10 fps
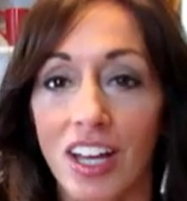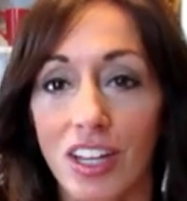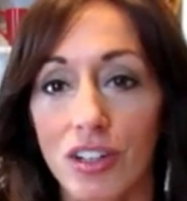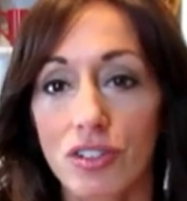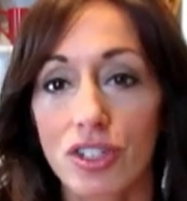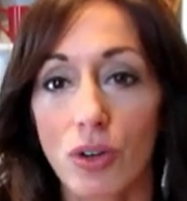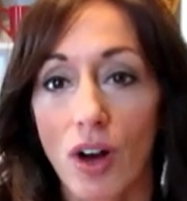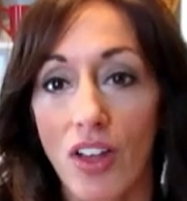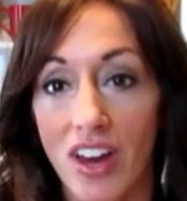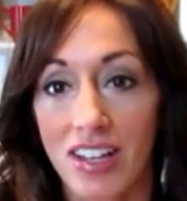you know do
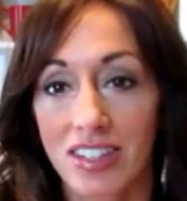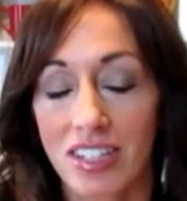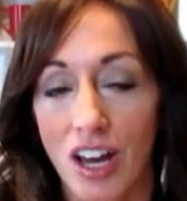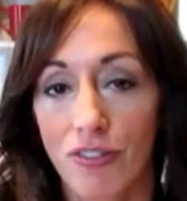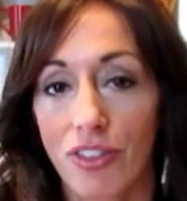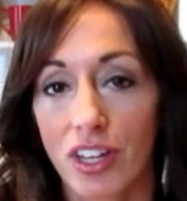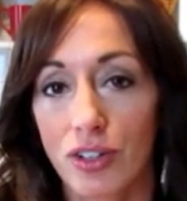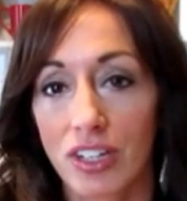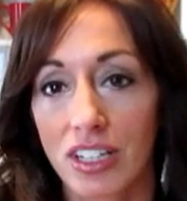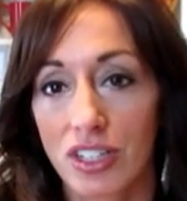all that stuff that you
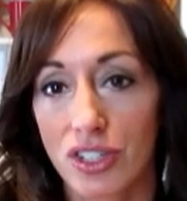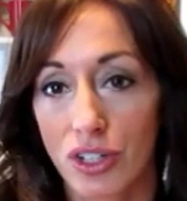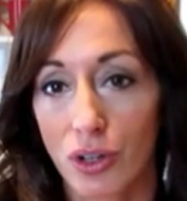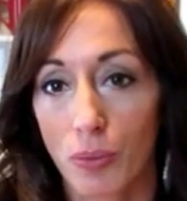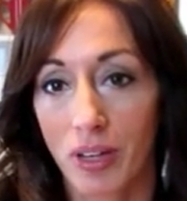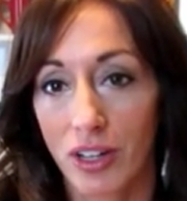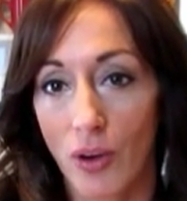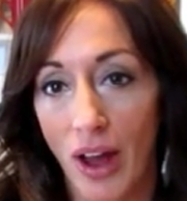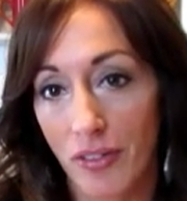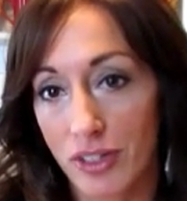need to do but you
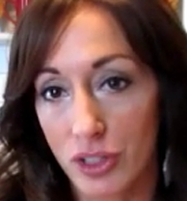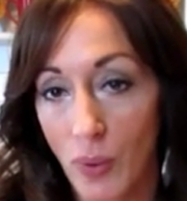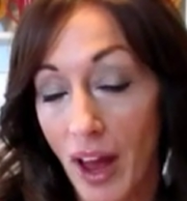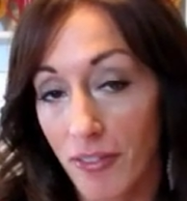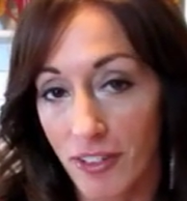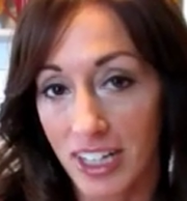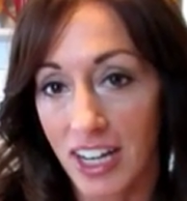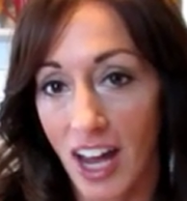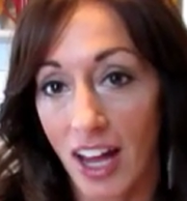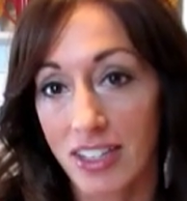don't have to do every
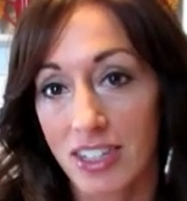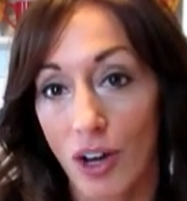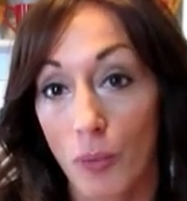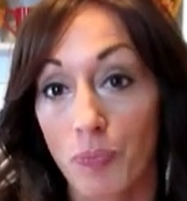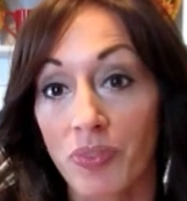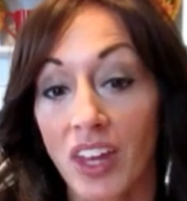day so